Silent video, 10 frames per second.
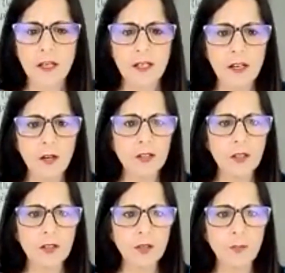you know the,
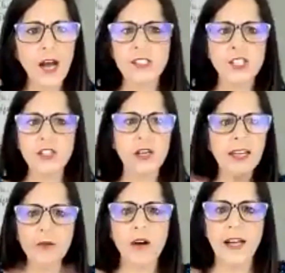the prostitute
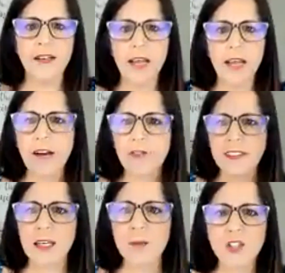anyone and
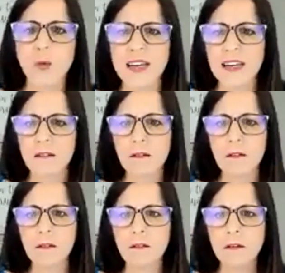everything in between
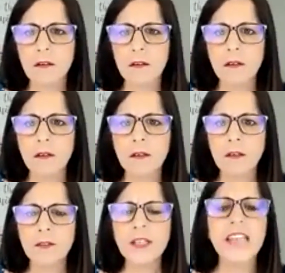
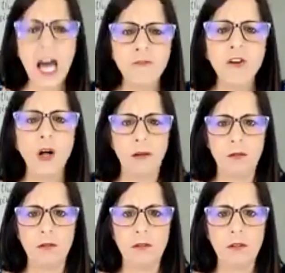the devil
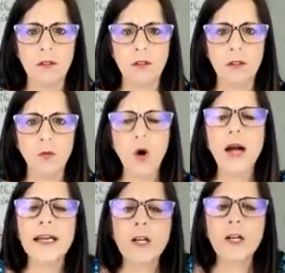
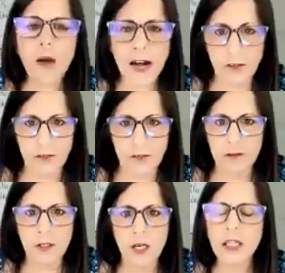walking around
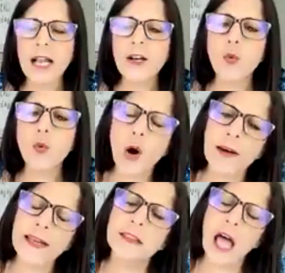like a
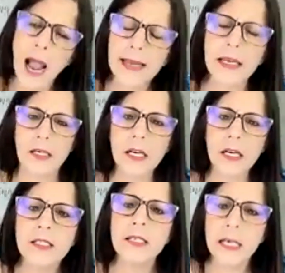roaring lion
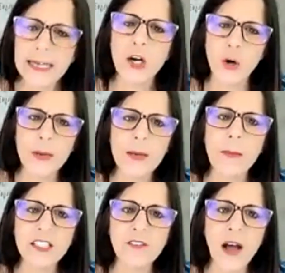seeking whom he may
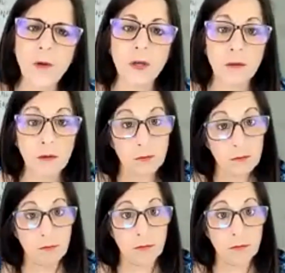devour
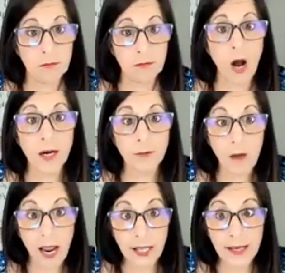on my
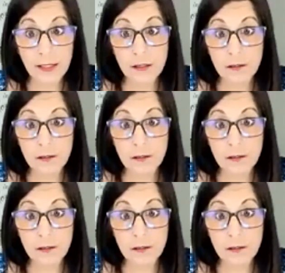land